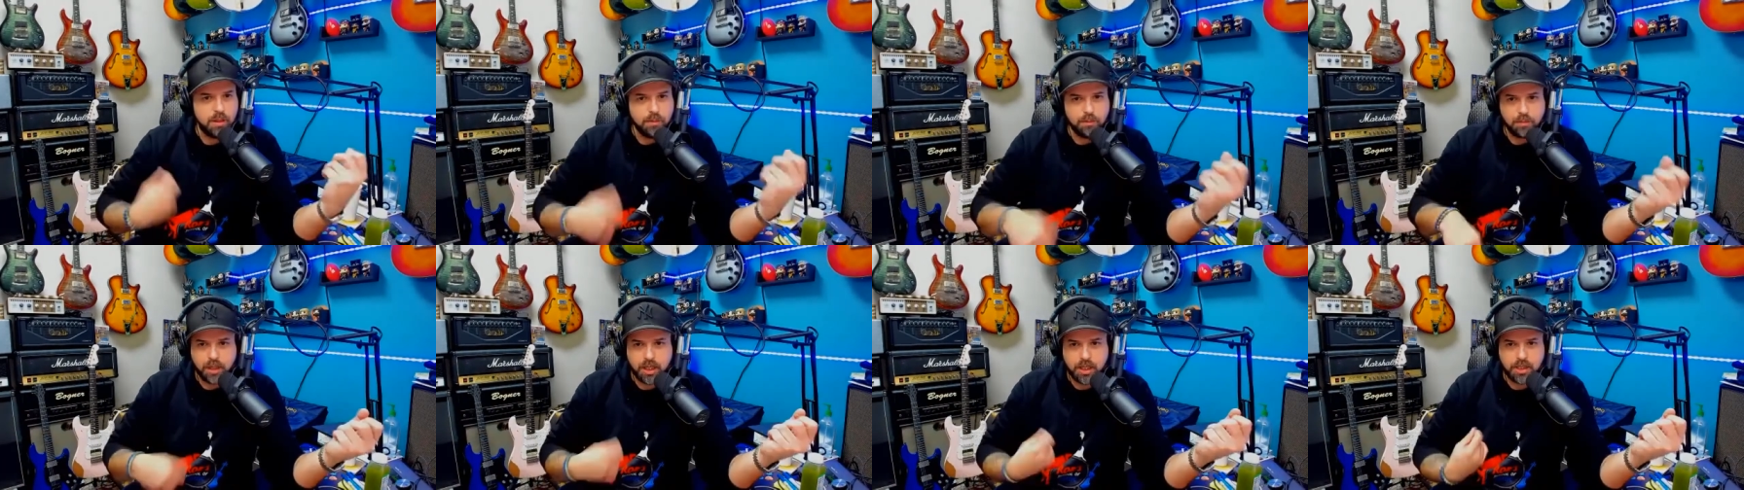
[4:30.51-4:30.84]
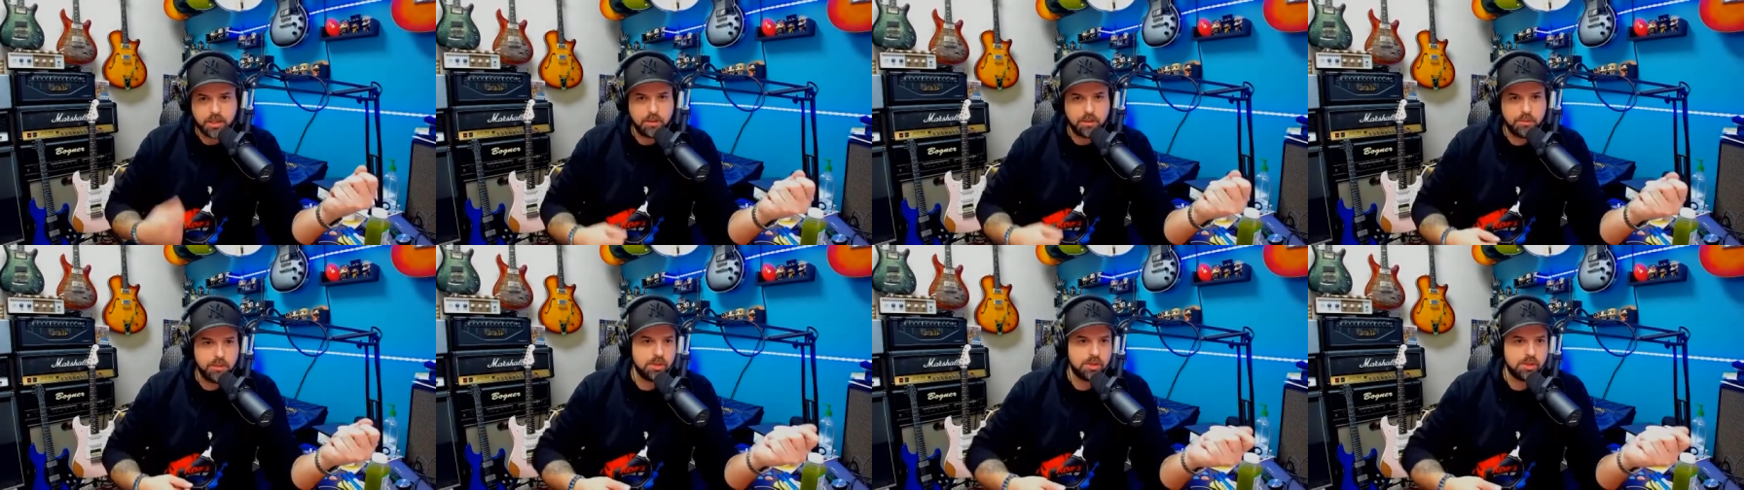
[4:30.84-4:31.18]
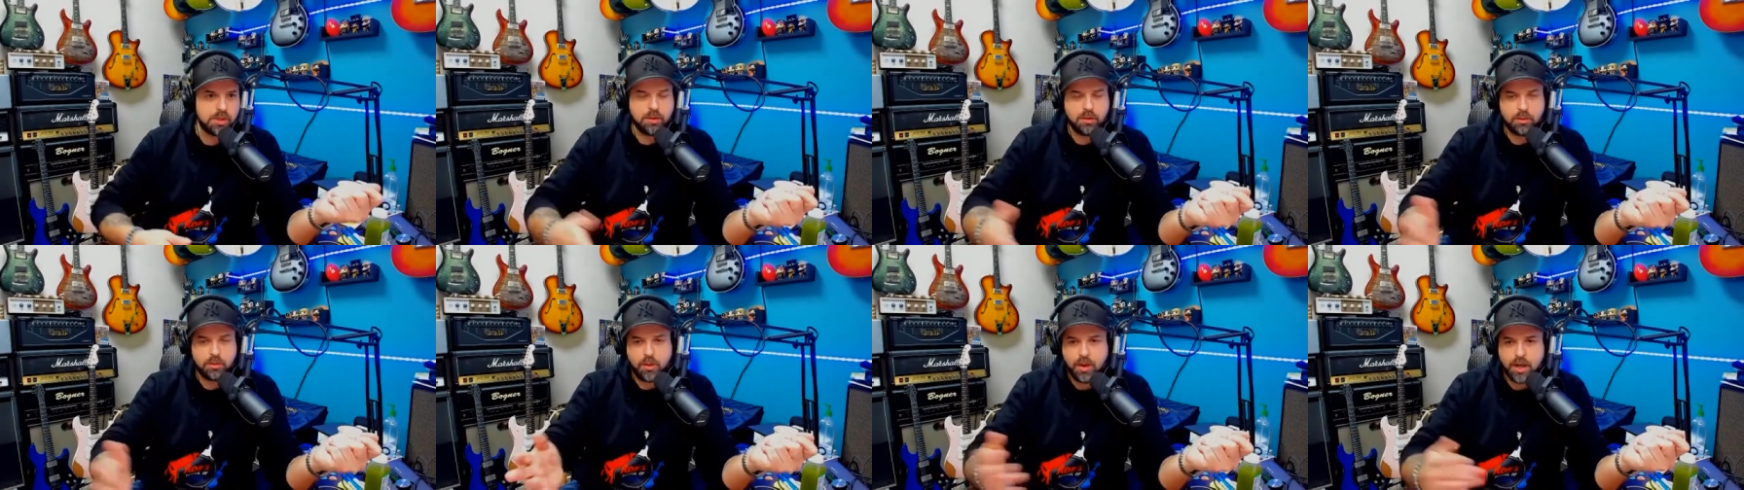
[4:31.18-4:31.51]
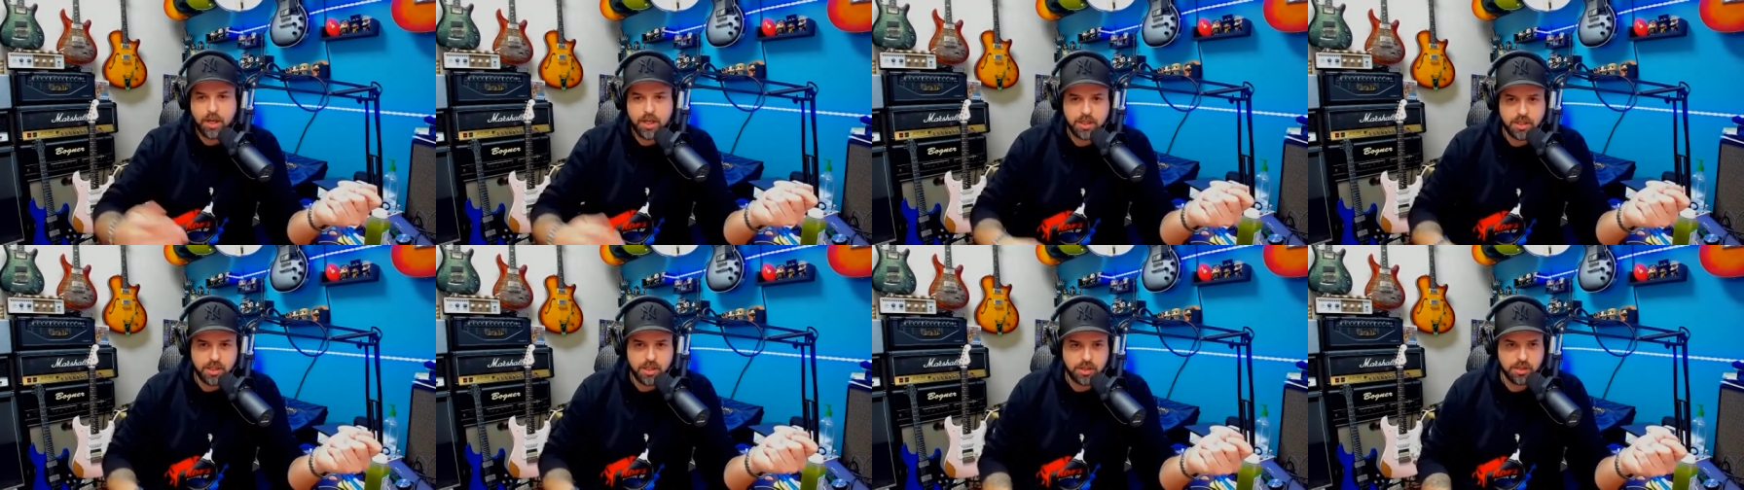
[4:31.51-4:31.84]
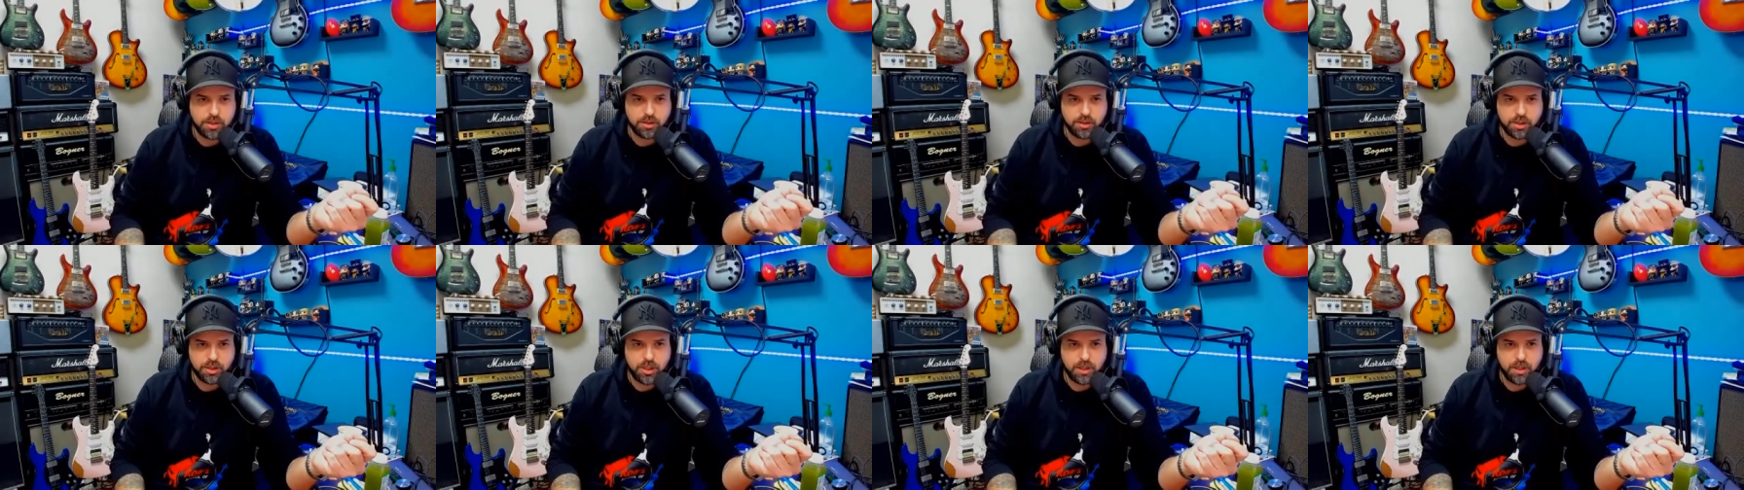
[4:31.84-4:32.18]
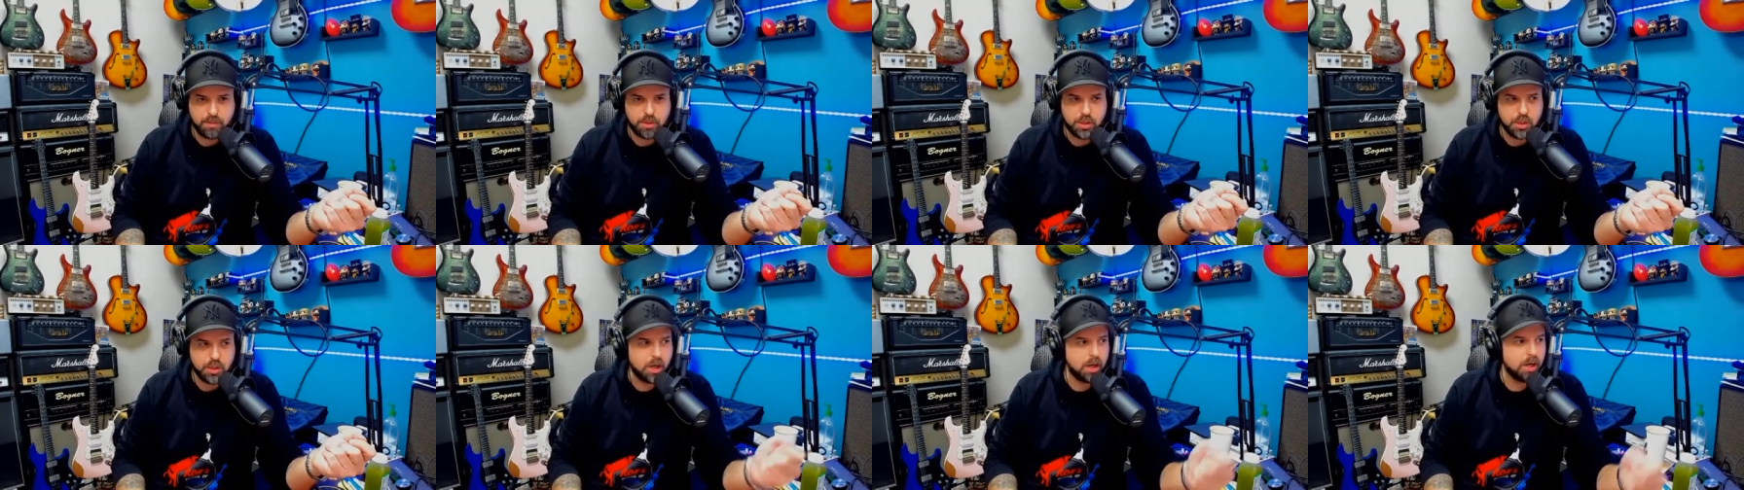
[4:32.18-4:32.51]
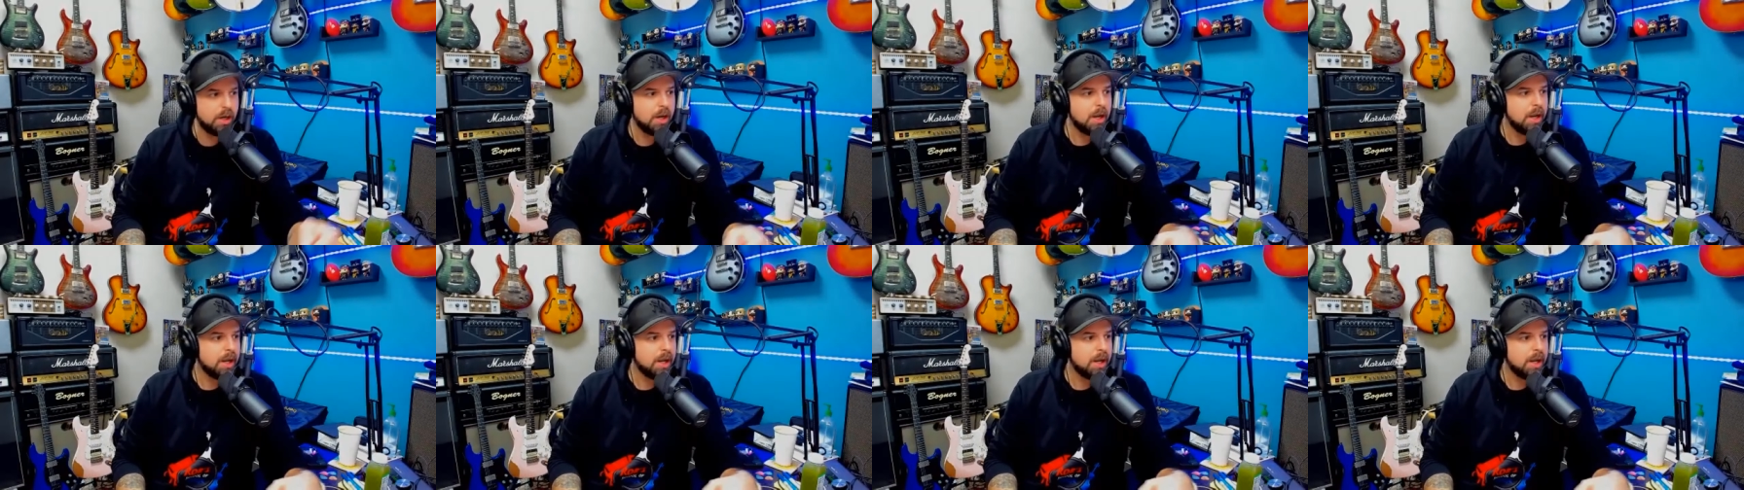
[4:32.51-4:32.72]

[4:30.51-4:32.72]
play some music, throw out a digital tip jar,